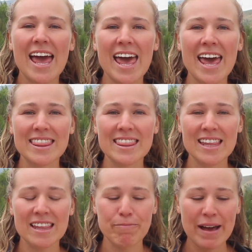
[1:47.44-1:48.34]
and
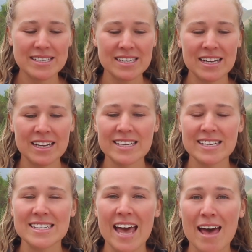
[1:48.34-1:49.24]
basically
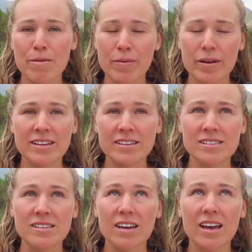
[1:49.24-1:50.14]
this app
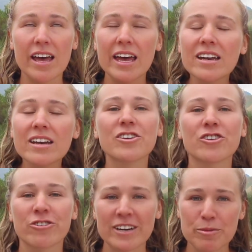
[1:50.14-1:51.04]
is
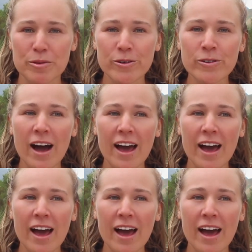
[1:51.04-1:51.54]
incredible.